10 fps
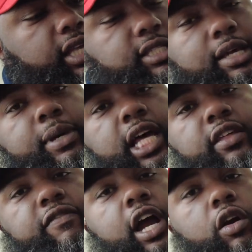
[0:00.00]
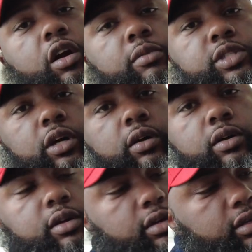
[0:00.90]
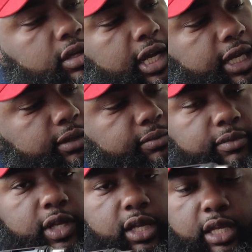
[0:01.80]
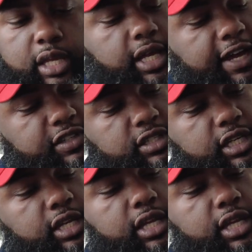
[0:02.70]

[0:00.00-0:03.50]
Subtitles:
it's coming out of the firearm. So obviously